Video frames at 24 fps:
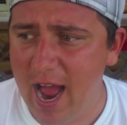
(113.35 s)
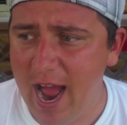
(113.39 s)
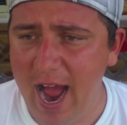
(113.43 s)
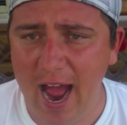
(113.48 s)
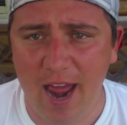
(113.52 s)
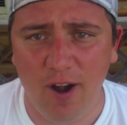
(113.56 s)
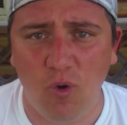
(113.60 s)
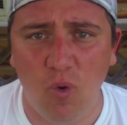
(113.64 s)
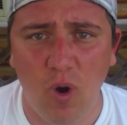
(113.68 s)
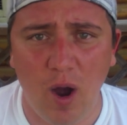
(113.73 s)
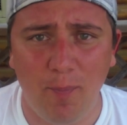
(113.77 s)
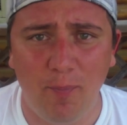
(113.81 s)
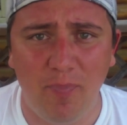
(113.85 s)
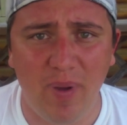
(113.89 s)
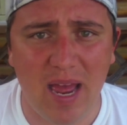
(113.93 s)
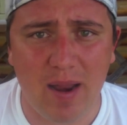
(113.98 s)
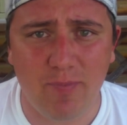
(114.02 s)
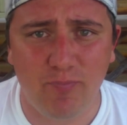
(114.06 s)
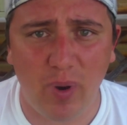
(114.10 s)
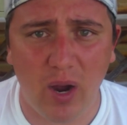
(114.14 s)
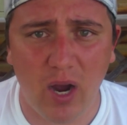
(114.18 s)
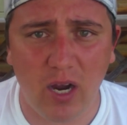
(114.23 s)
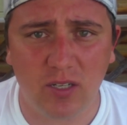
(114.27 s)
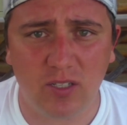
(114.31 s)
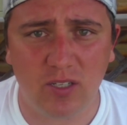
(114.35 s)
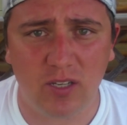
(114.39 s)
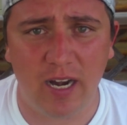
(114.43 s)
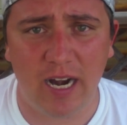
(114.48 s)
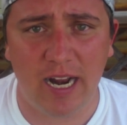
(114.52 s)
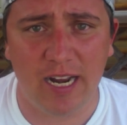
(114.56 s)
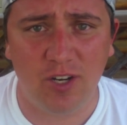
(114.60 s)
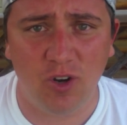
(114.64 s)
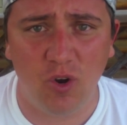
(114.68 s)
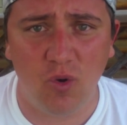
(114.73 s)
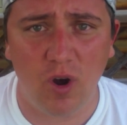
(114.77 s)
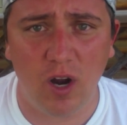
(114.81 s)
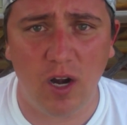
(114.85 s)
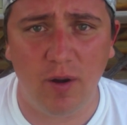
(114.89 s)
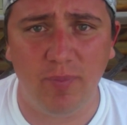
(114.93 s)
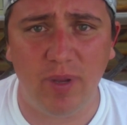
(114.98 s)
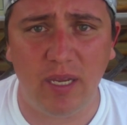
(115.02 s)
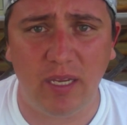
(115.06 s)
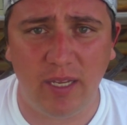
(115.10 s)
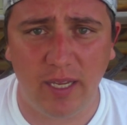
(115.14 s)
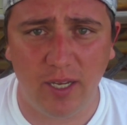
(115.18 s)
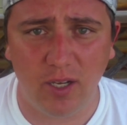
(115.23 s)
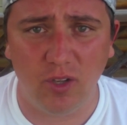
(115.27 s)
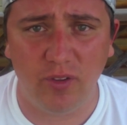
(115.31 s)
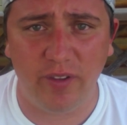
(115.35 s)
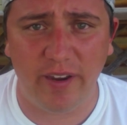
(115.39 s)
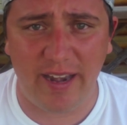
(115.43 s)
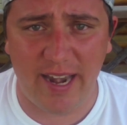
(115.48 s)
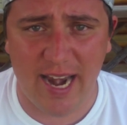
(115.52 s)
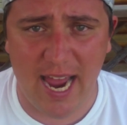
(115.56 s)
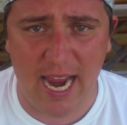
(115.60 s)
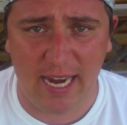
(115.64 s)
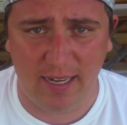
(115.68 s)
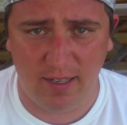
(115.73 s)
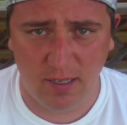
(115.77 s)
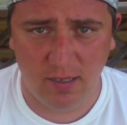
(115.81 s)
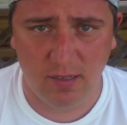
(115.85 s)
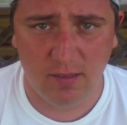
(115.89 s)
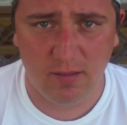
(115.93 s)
I, I don't want bed bugs and I don't wanna be killed at night.